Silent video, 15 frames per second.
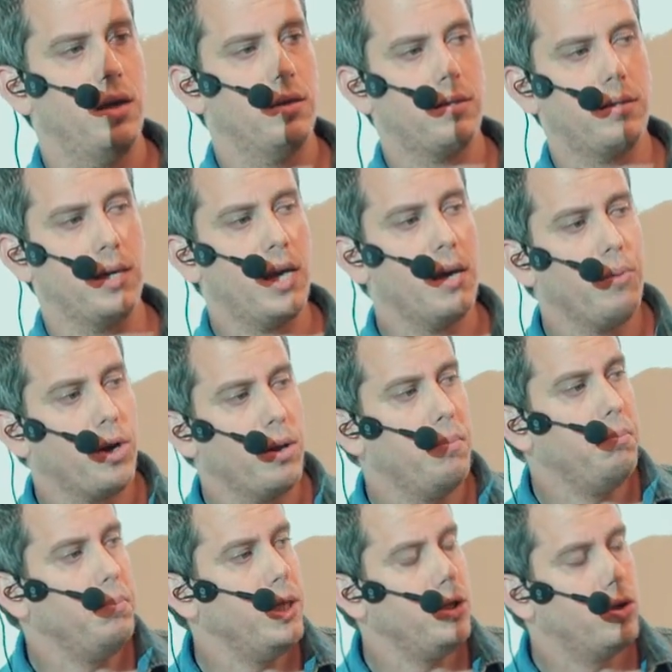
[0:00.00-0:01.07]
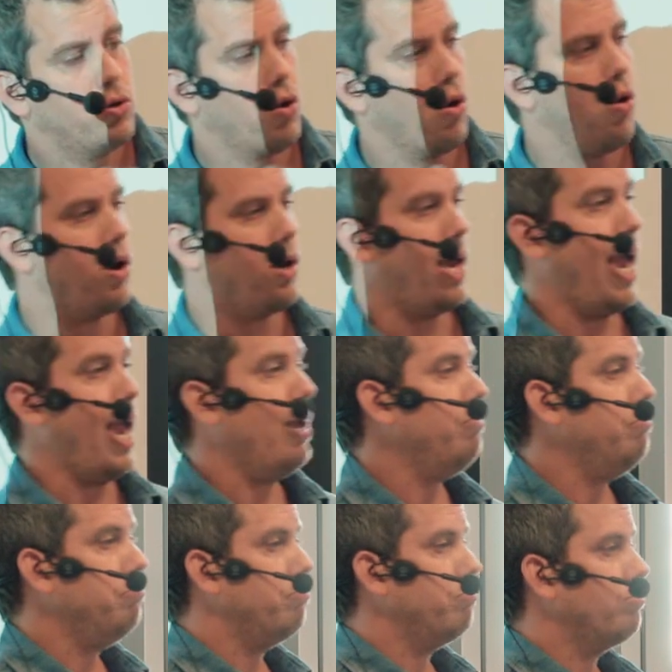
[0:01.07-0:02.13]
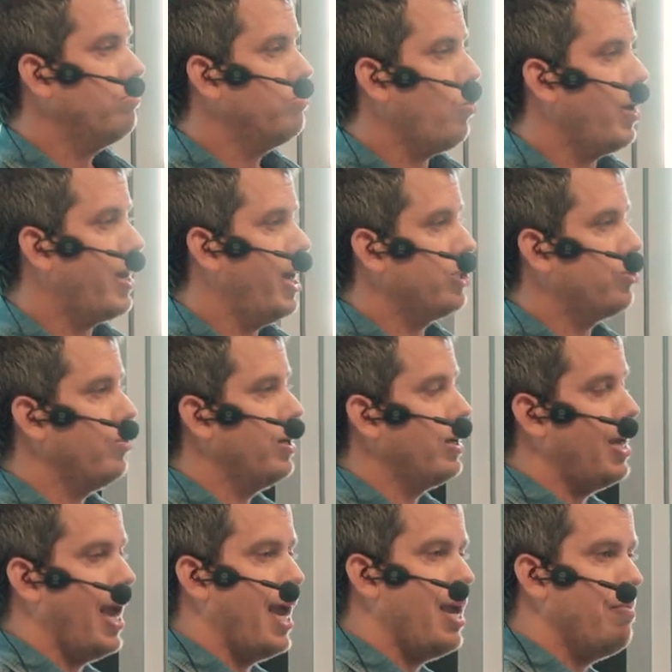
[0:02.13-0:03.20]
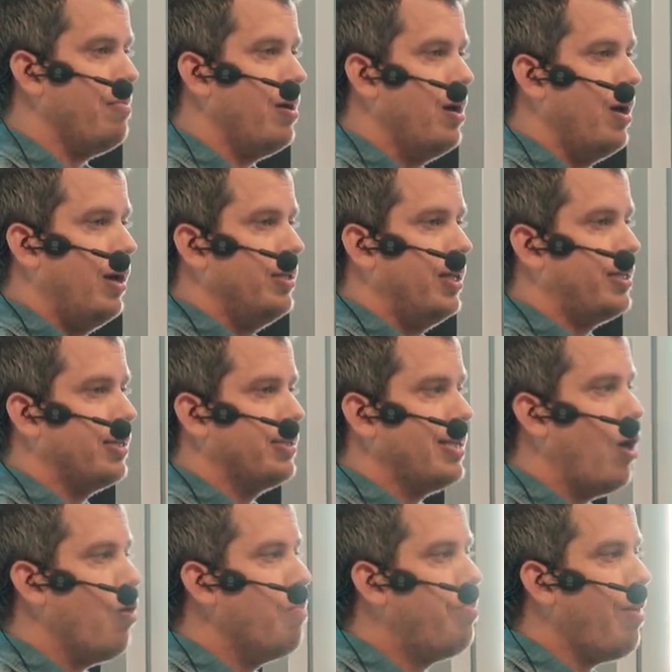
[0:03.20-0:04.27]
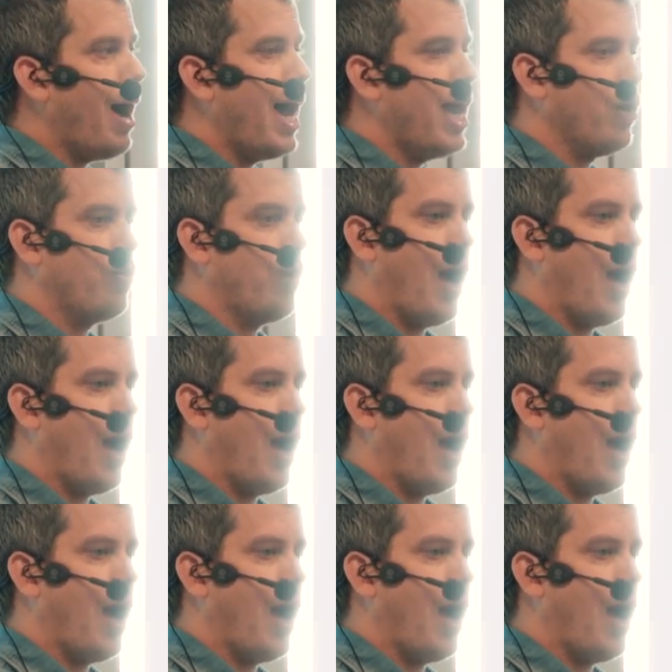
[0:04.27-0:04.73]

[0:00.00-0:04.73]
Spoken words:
Think about a mid-core game or a casual game that is now buying on